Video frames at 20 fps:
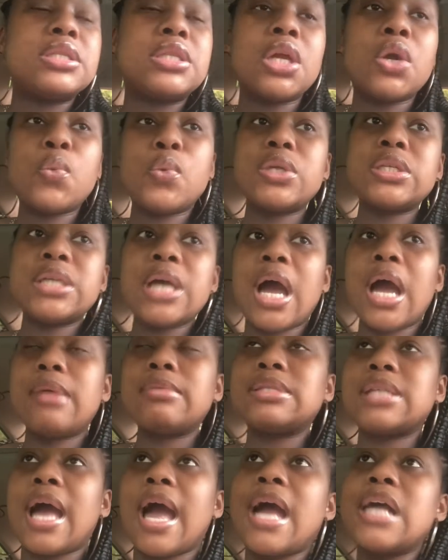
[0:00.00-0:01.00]
There were
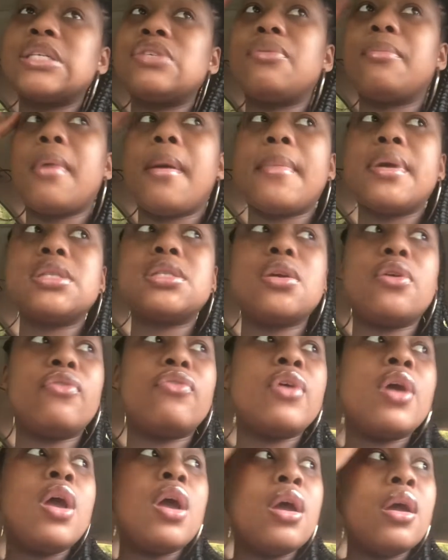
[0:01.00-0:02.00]
times that I had to remind myself,
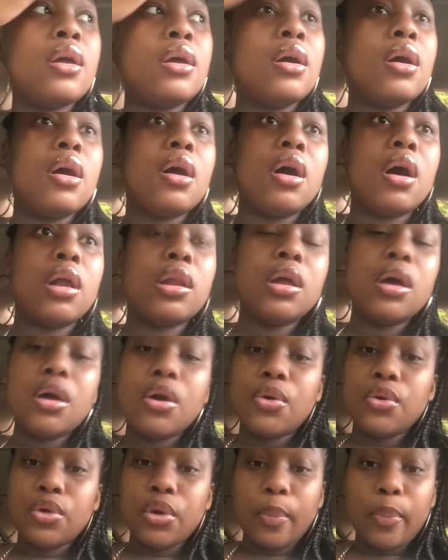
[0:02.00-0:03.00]

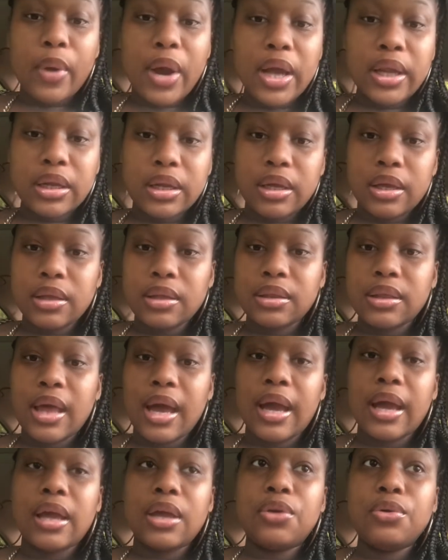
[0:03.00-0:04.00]
hello, you're pregnant.
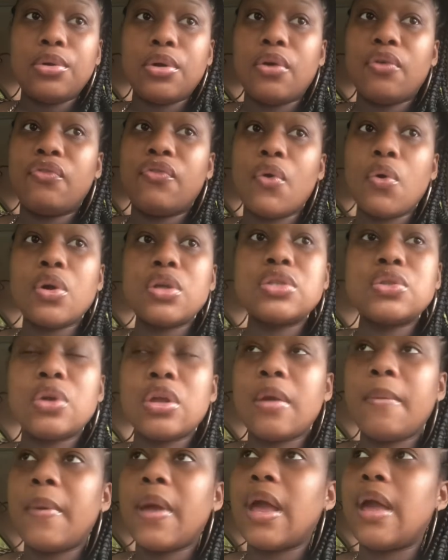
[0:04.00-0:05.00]
Like, focus
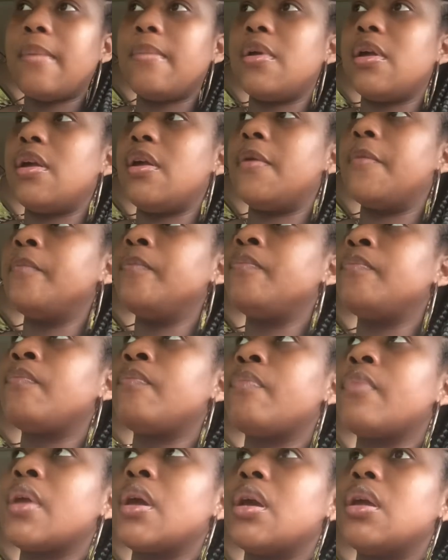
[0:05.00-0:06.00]
on your baby.
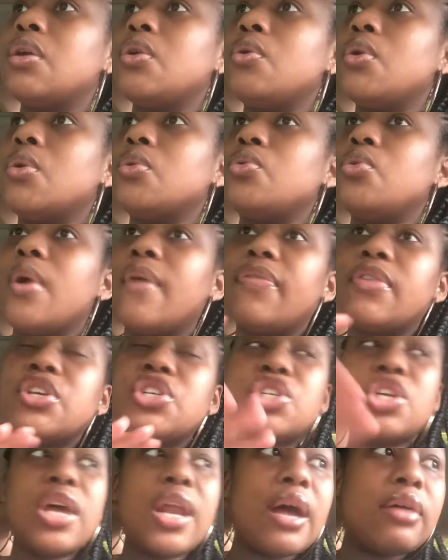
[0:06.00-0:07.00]
You know, you have to
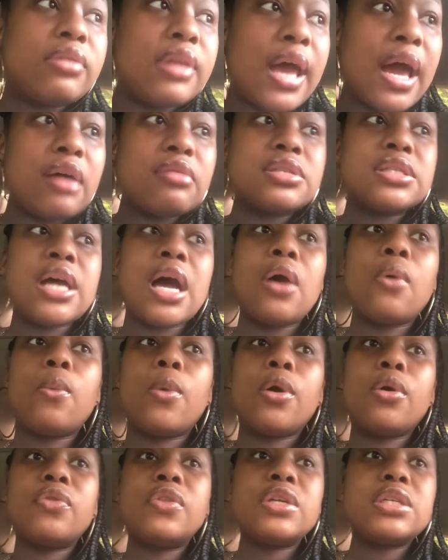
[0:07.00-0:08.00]
shut out the outside world.